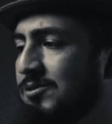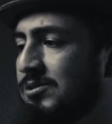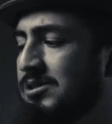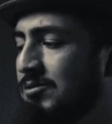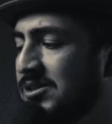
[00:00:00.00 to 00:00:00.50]
when
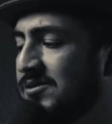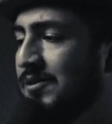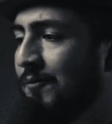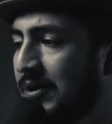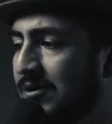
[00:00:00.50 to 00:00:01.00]
someone's
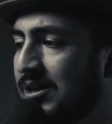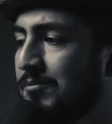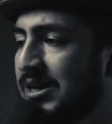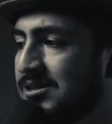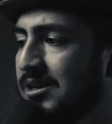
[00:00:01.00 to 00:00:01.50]
severely
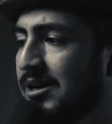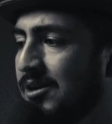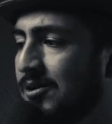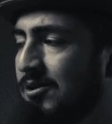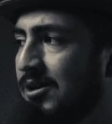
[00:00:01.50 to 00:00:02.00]
mentally
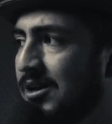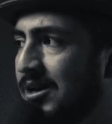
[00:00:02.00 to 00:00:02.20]
ill,